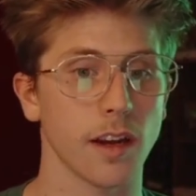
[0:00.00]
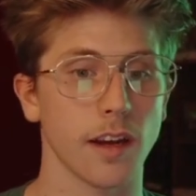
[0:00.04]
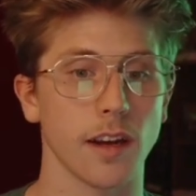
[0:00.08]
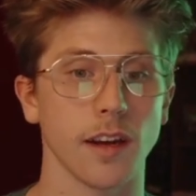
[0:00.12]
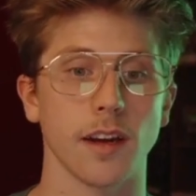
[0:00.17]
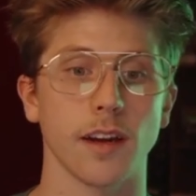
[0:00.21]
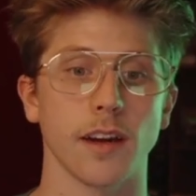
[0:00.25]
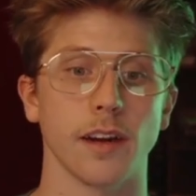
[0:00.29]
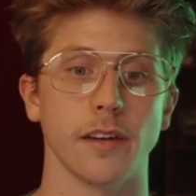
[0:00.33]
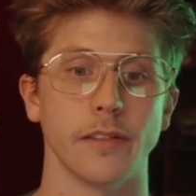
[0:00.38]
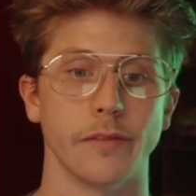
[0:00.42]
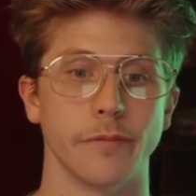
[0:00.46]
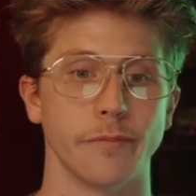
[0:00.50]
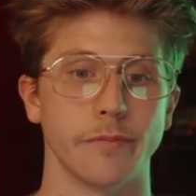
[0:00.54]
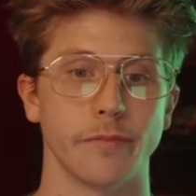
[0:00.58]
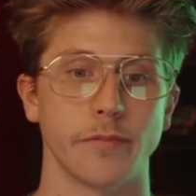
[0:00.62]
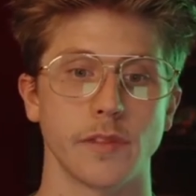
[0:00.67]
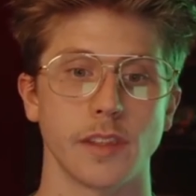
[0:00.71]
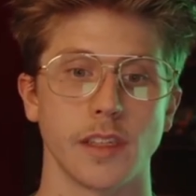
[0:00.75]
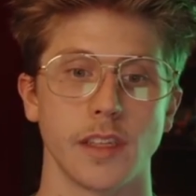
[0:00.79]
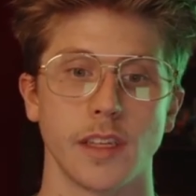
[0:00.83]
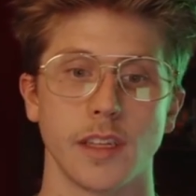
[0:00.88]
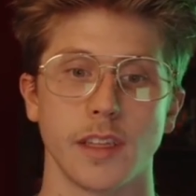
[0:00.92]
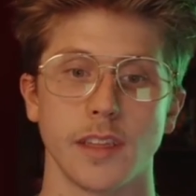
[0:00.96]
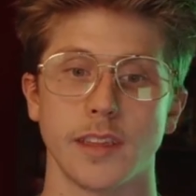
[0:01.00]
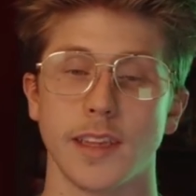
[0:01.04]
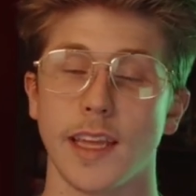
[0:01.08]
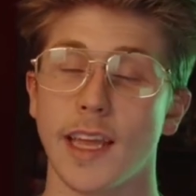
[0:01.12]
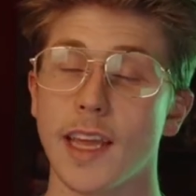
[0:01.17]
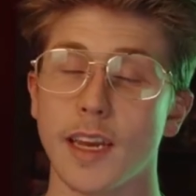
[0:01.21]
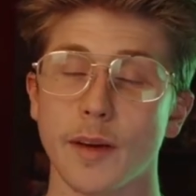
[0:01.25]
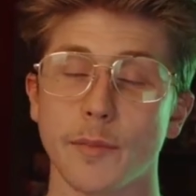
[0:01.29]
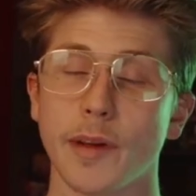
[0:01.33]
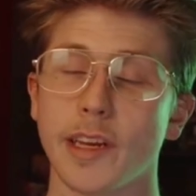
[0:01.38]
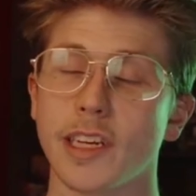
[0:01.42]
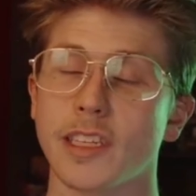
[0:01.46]
Um,
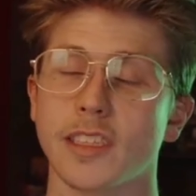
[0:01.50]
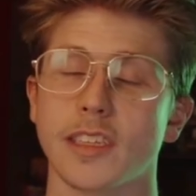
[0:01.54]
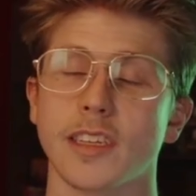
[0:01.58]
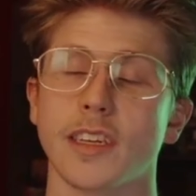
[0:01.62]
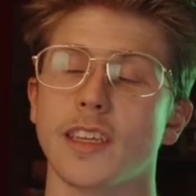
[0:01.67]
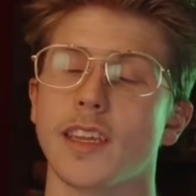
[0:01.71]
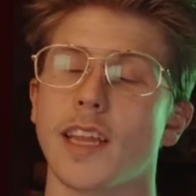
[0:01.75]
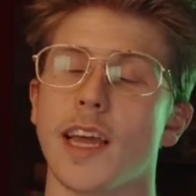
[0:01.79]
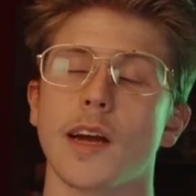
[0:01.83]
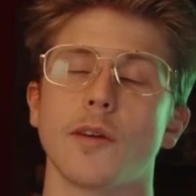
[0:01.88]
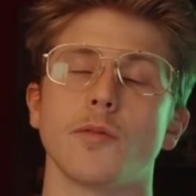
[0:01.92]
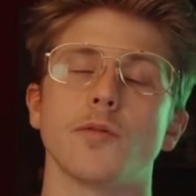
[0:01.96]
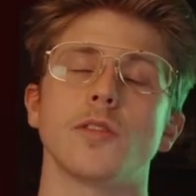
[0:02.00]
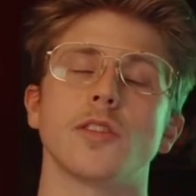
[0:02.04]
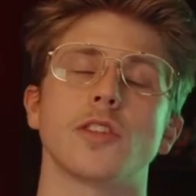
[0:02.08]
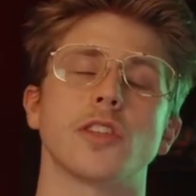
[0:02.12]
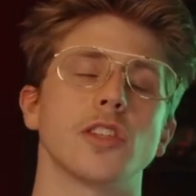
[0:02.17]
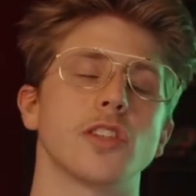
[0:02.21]
the animation in that was